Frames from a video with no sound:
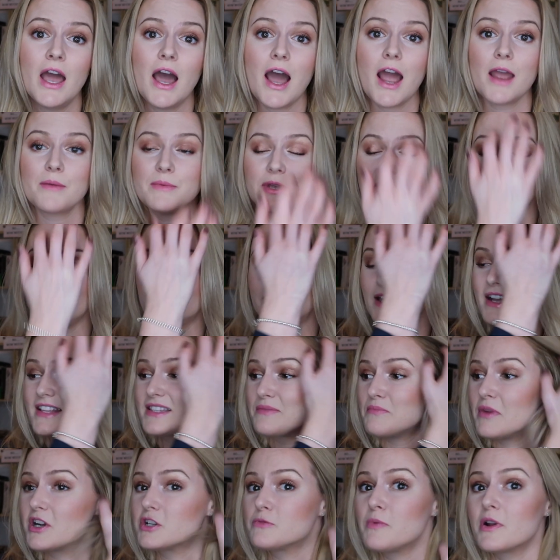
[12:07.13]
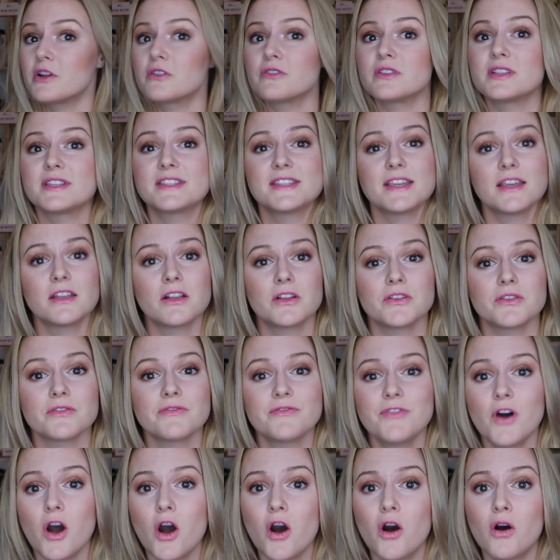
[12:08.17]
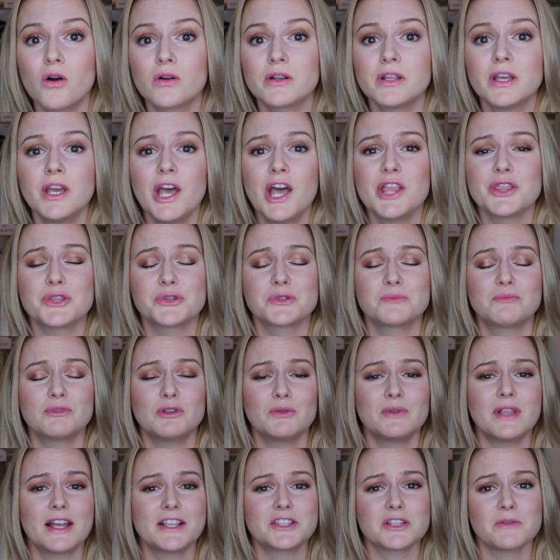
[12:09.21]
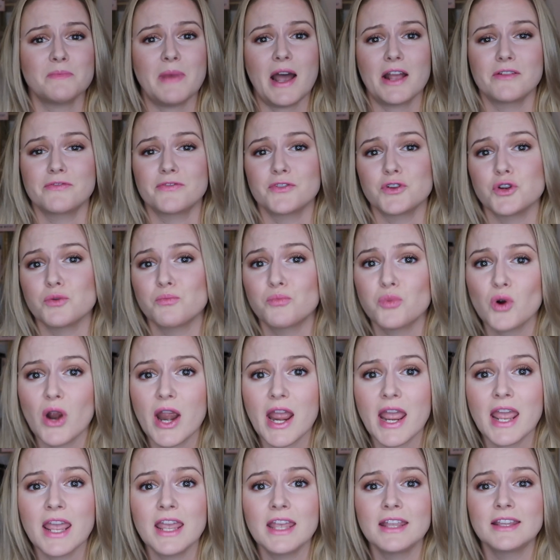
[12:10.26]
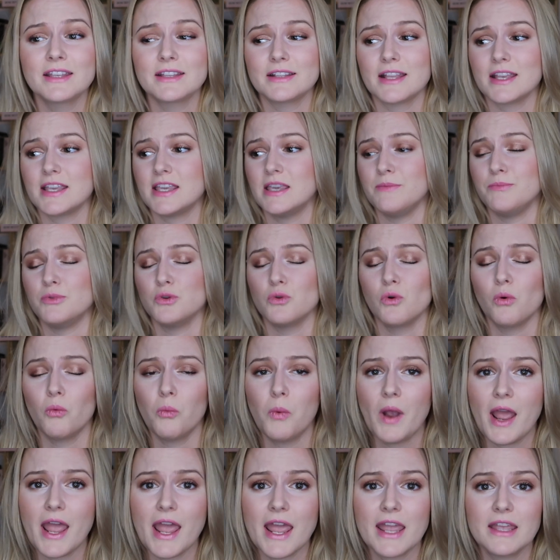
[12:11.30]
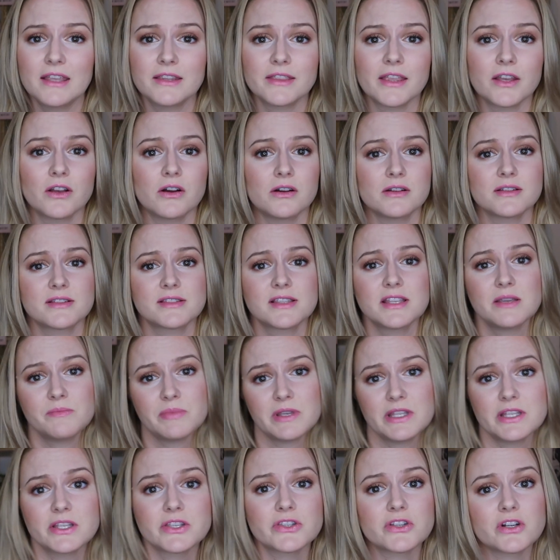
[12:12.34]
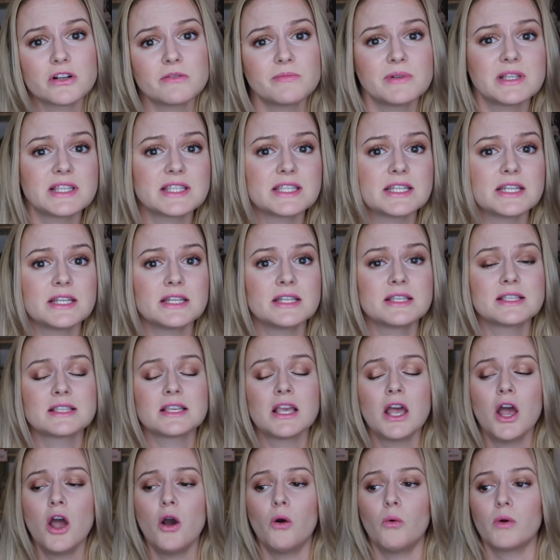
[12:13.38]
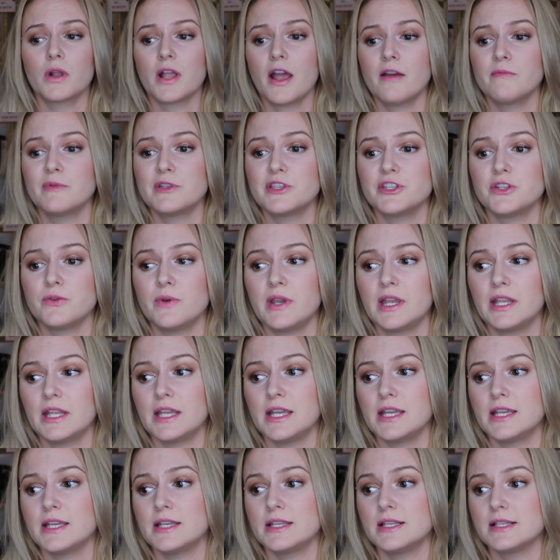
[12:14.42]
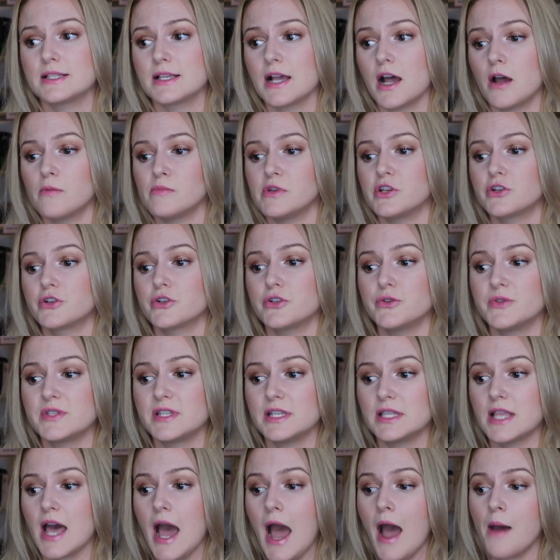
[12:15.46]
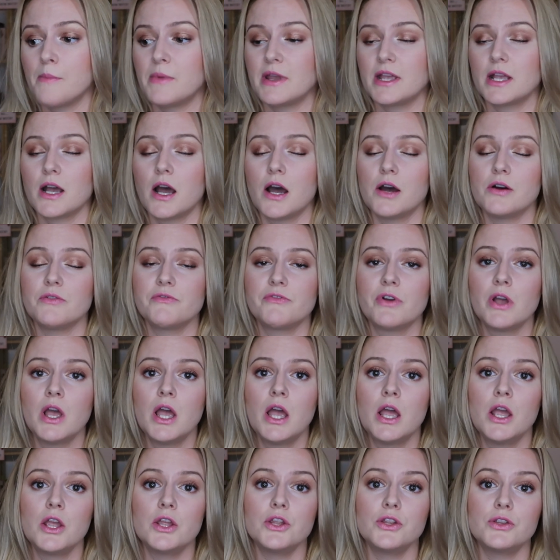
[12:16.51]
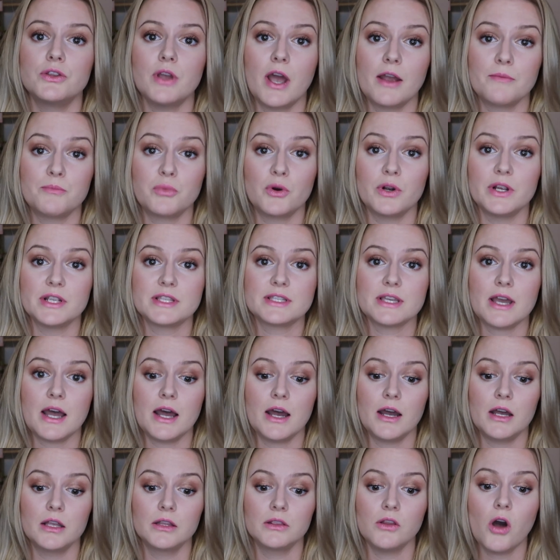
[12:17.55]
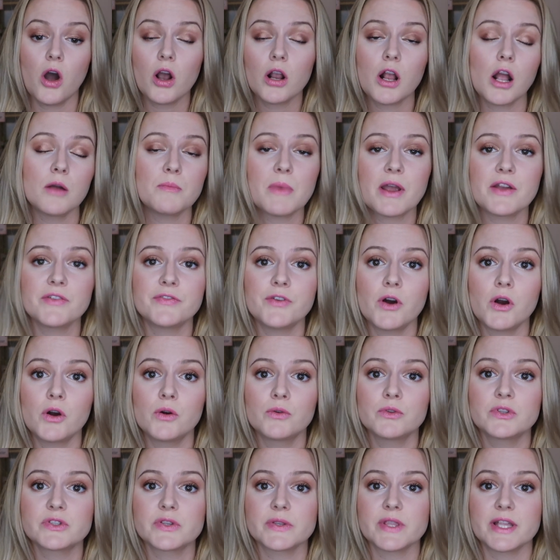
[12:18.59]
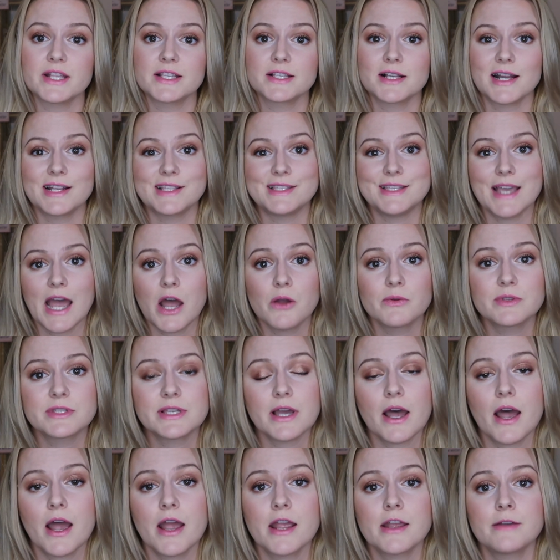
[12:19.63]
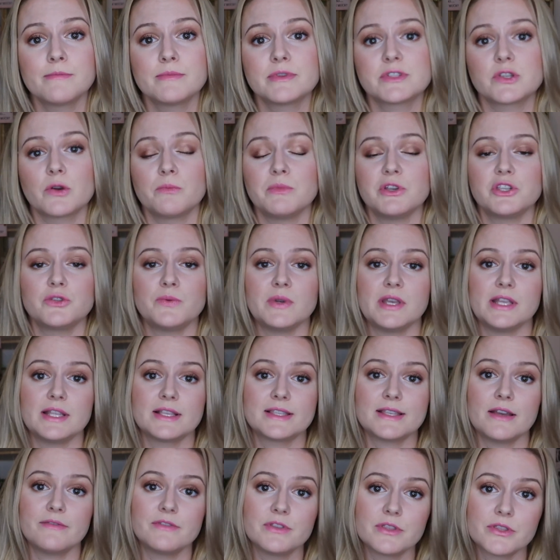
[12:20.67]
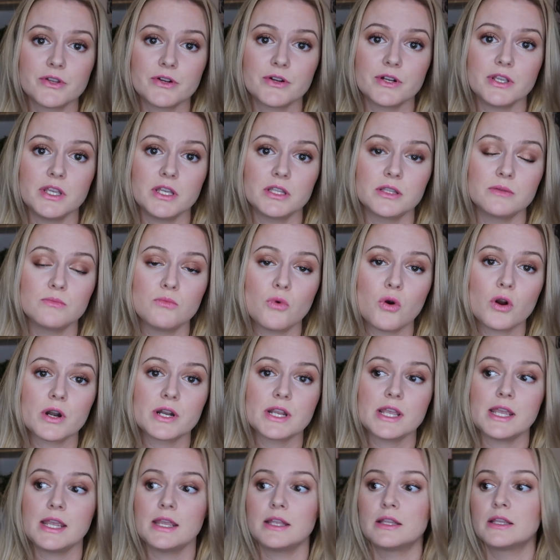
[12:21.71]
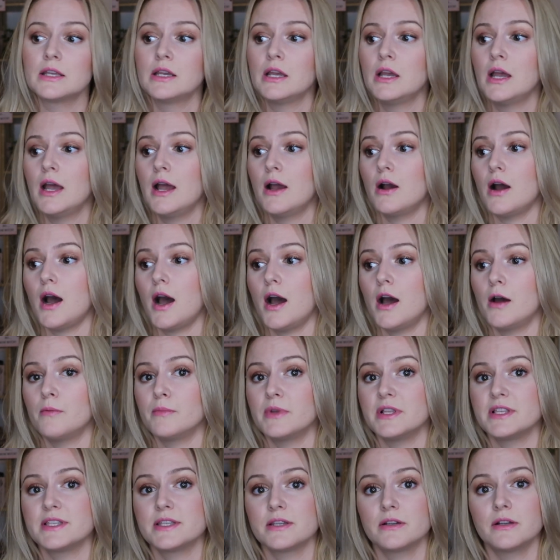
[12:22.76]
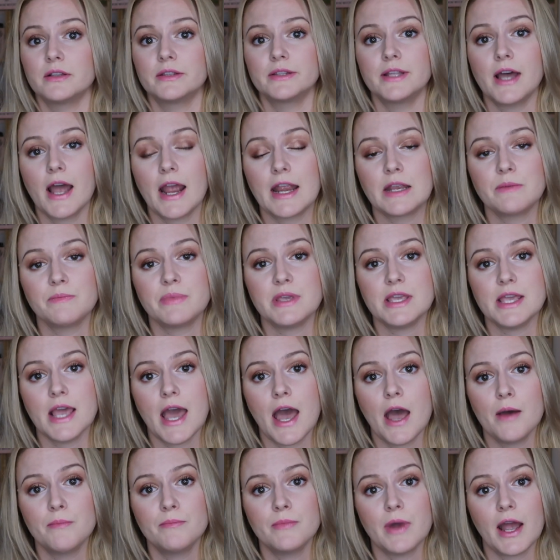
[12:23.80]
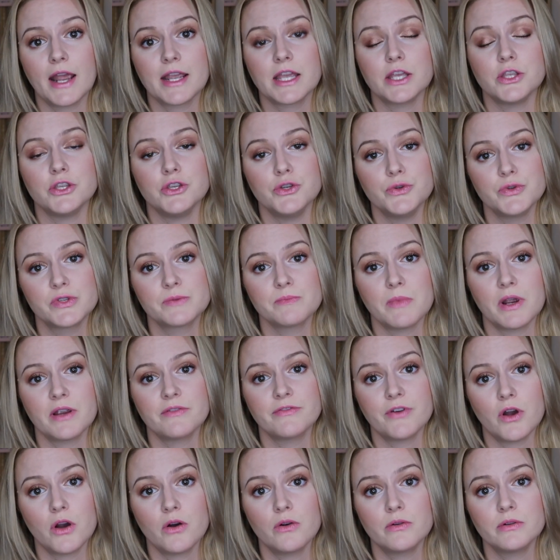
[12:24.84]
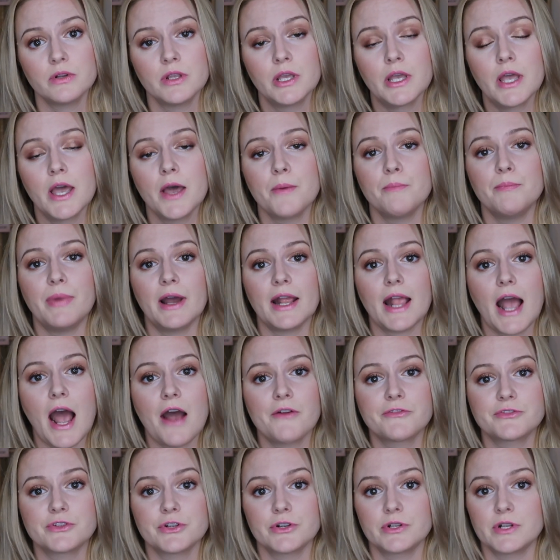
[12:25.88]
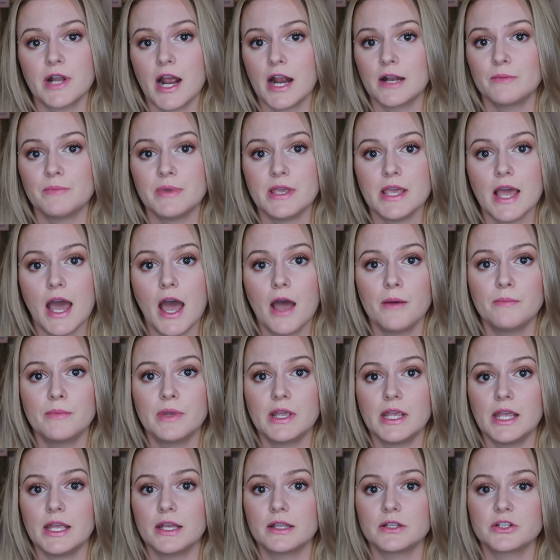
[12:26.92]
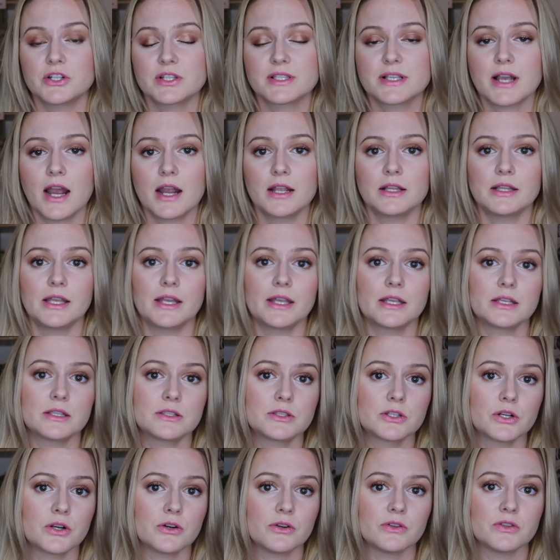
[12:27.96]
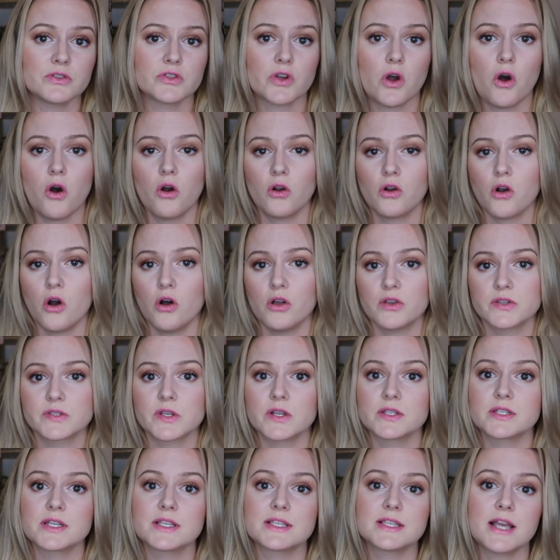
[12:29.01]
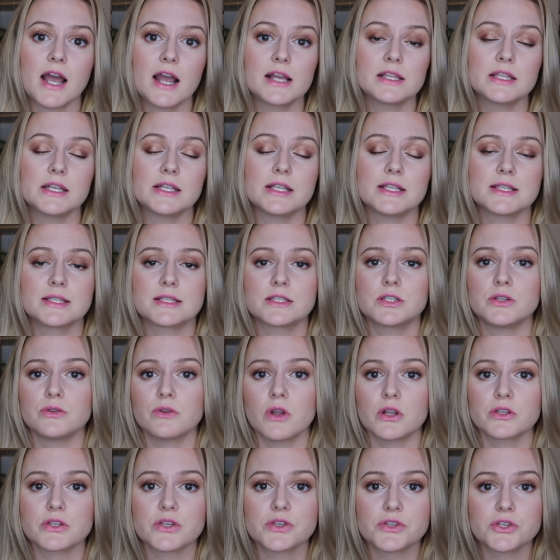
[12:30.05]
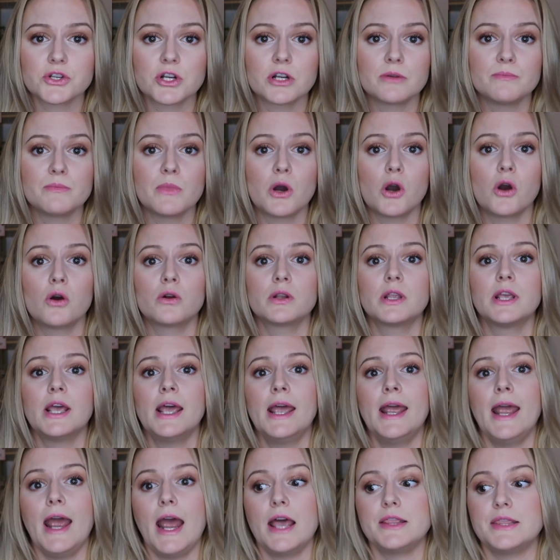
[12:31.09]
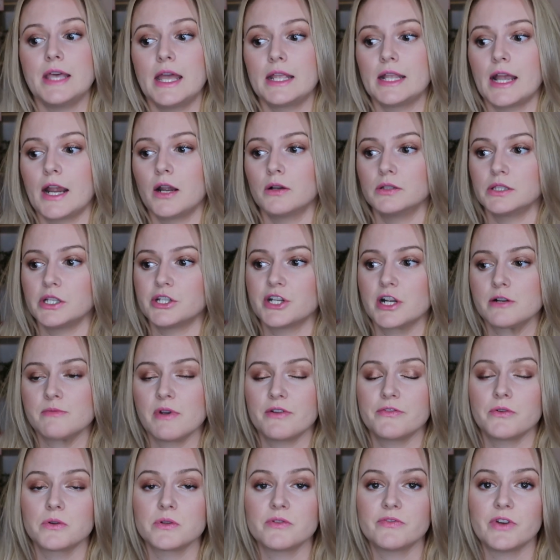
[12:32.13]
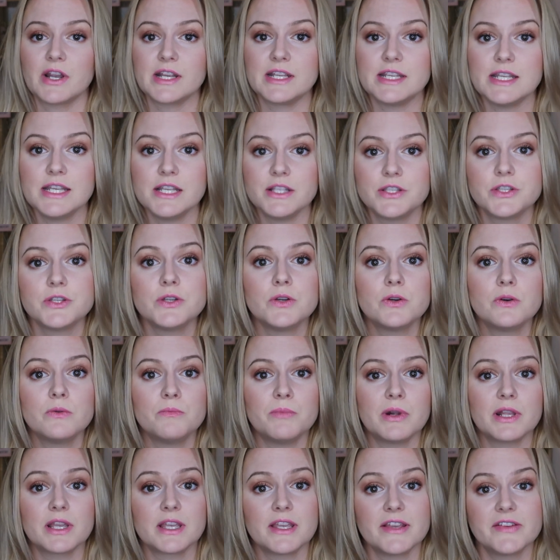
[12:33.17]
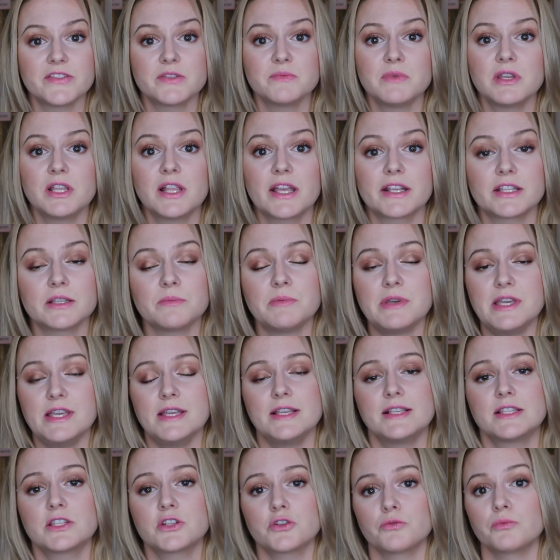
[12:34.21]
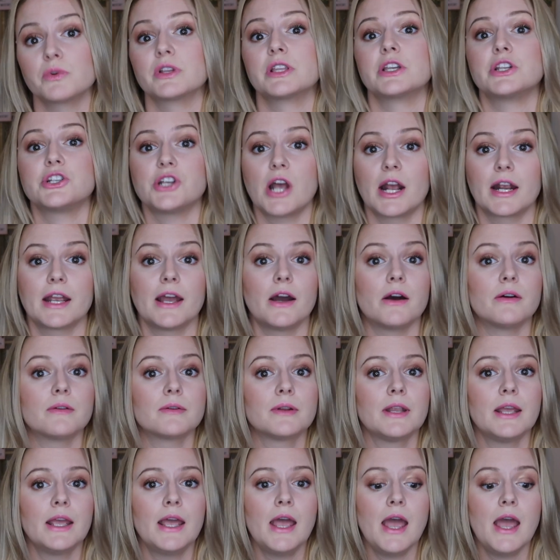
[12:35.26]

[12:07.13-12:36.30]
I mean, that's much better than staying on your phone. Those blue lights are bad for your brain. They keep you awake. They cause sleeping disturbances. What I've been doing is introducing the habit of I put a lock on my phone so that it's got downtime. So between 7:30 in the morning until 9 p.m. I can use my phone, but after 9 p.m. it just kind of like turns all calls onto silent. It's do not disturb mode, and then I only check my phone if I need to, but it gives me like the peace to really check out.